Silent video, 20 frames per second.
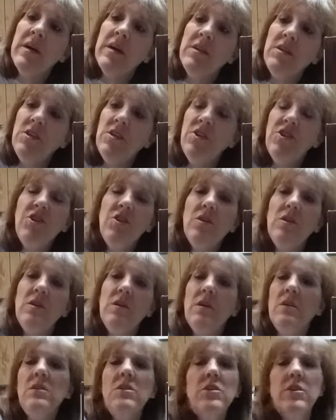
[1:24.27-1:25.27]
And usually,
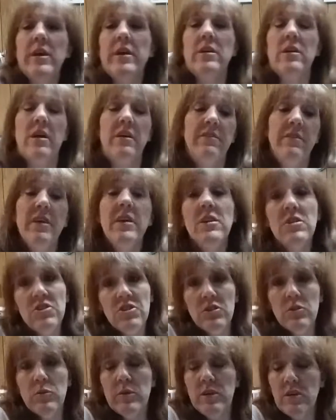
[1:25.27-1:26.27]
on your ground coffee, you
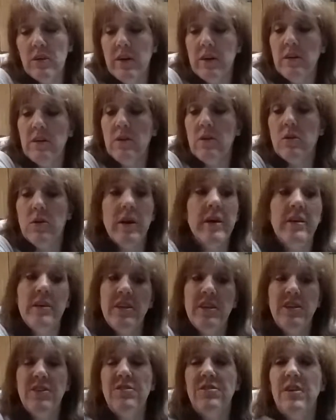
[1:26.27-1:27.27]
usually want to grind
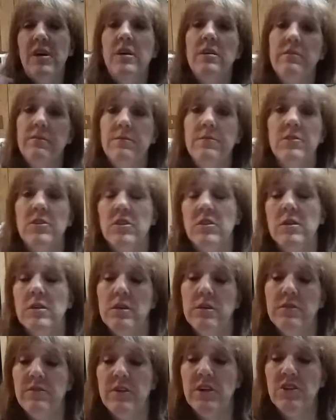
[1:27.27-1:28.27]
it yourself for
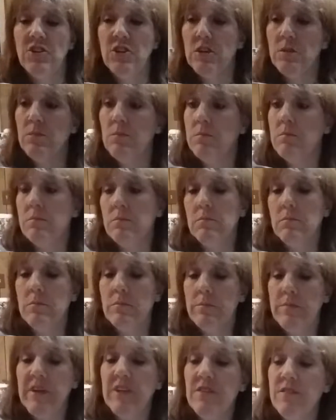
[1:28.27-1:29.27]
the fresher,
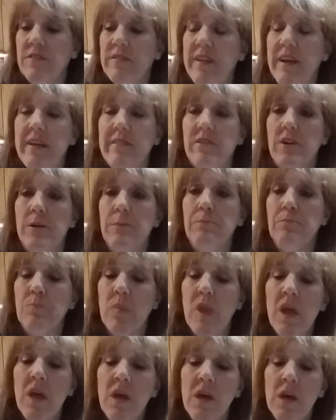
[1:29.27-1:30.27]
best flavor.
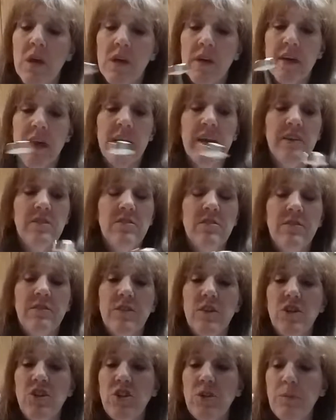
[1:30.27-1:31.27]
Okay, so
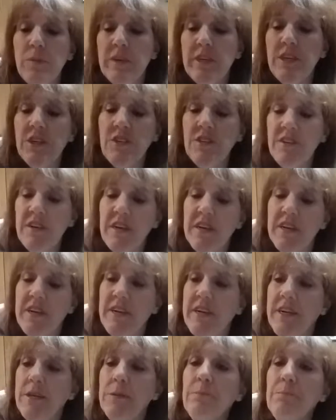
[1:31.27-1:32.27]
first you put your tea in
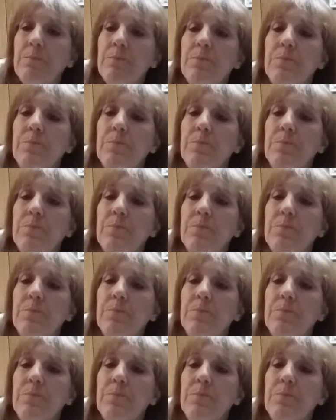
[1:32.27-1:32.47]
here.